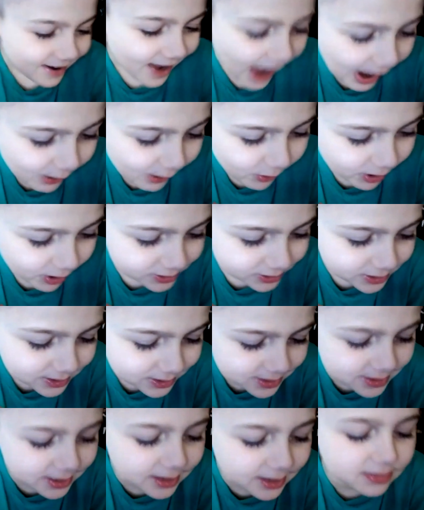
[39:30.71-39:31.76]
I want to
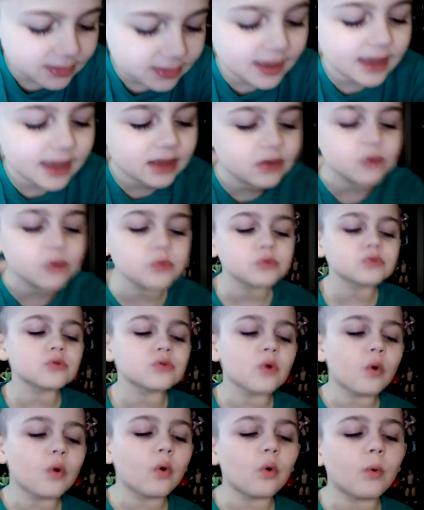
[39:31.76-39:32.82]
say thank you
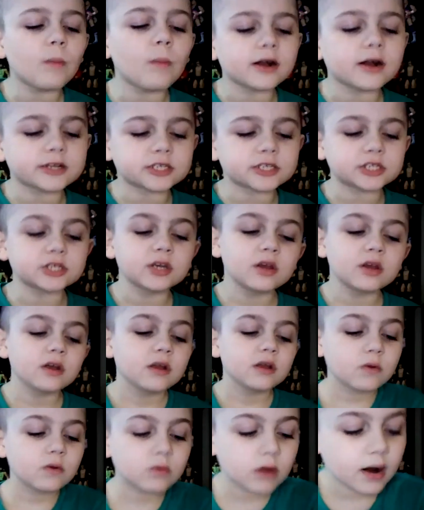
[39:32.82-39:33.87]
so much,
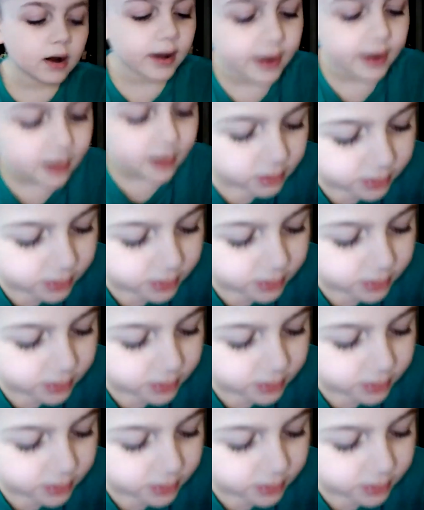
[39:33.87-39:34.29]
Ryan,